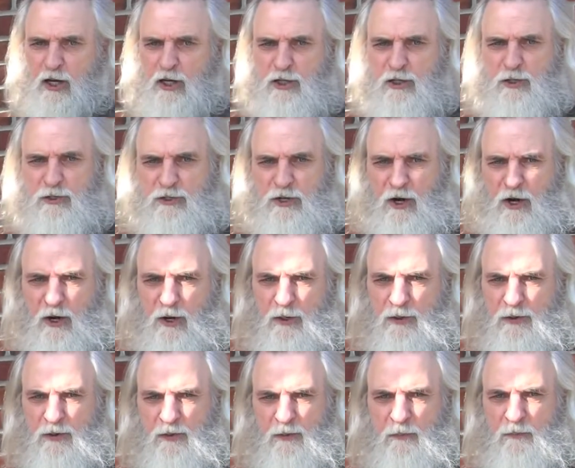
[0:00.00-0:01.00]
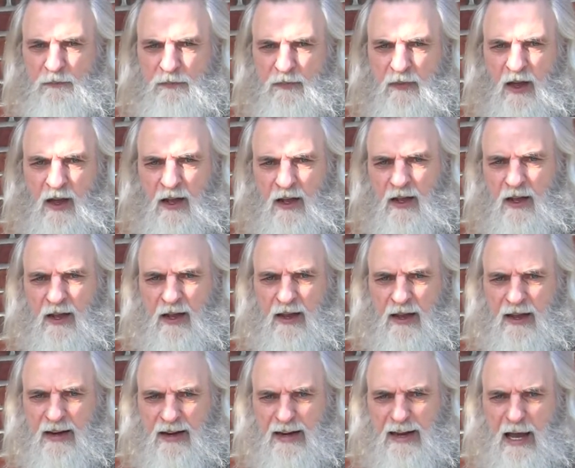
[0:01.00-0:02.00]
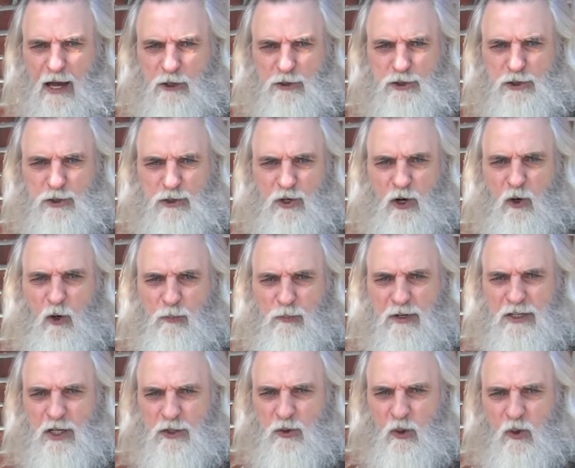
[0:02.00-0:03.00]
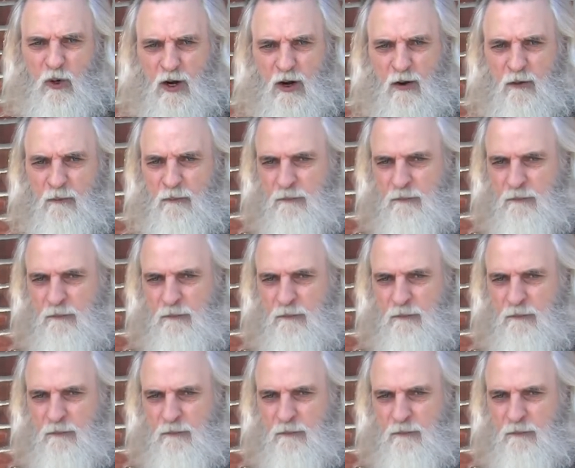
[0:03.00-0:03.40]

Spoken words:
you turn, it allows you to open the door.